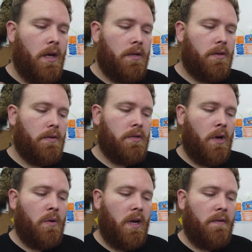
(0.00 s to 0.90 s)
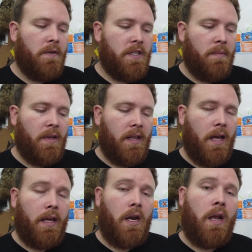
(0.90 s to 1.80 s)
So there's no need for something
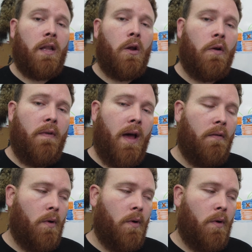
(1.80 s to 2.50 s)
like an unloader valve.